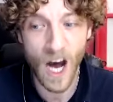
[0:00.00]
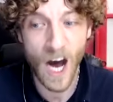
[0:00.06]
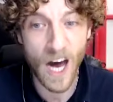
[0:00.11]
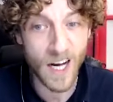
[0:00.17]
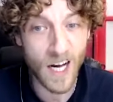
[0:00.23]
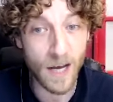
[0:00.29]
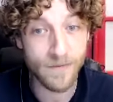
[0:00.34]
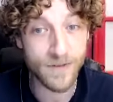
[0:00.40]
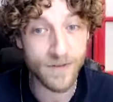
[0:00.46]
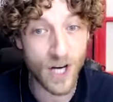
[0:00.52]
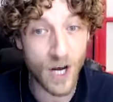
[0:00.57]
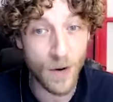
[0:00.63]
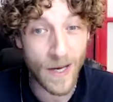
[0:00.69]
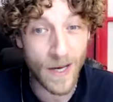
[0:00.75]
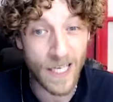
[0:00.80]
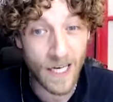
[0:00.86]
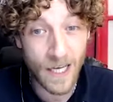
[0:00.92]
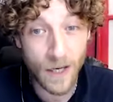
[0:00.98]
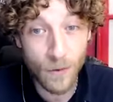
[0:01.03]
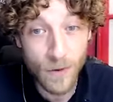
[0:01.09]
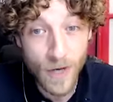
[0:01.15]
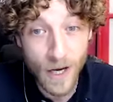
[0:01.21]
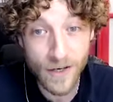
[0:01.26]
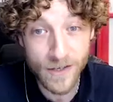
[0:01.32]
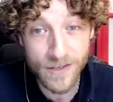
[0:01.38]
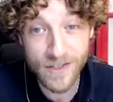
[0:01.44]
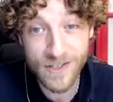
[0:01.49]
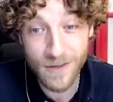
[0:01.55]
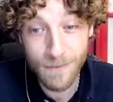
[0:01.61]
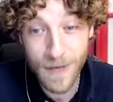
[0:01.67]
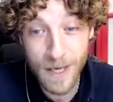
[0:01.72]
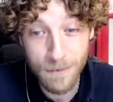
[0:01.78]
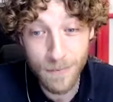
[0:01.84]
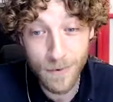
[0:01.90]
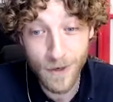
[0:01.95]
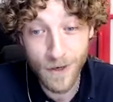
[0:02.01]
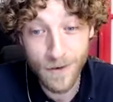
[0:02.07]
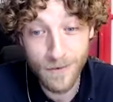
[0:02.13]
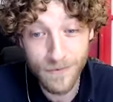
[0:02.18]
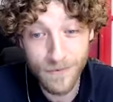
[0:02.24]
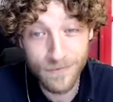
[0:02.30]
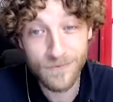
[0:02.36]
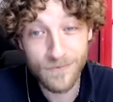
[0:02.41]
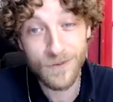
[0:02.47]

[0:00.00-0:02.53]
I'd love to know any little nuggets that people have